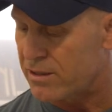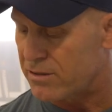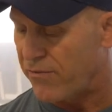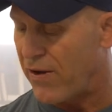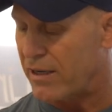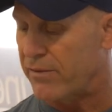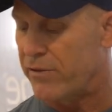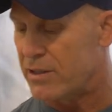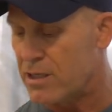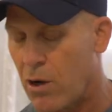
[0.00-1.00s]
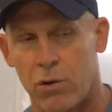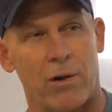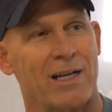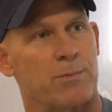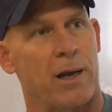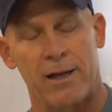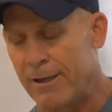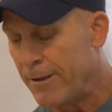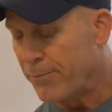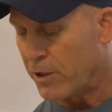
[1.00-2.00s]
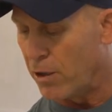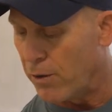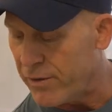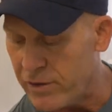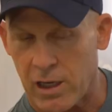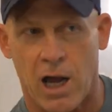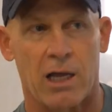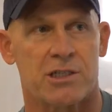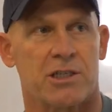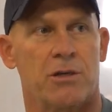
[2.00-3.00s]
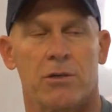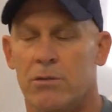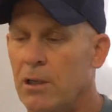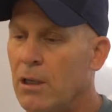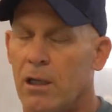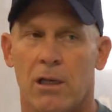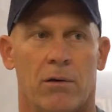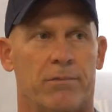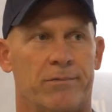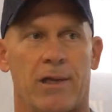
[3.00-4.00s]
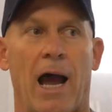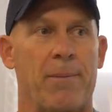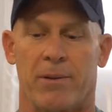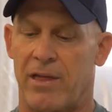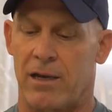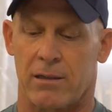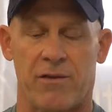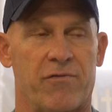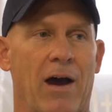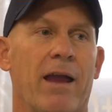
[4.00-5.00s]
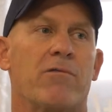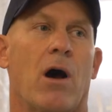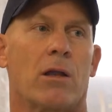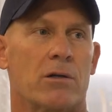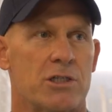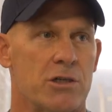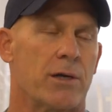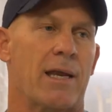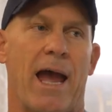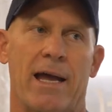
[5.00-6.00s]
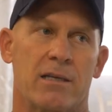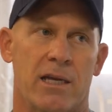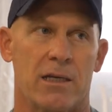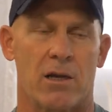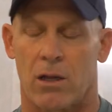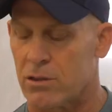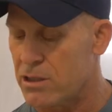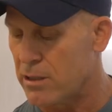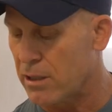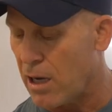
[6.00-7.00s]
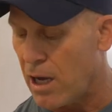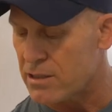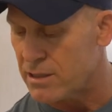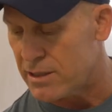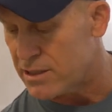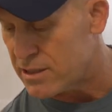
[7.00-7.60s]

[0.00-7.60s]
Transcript: as effective as OdorX, but you know, if it cost you, you know, hypothetically $5, you can add $10 to the cost, and it's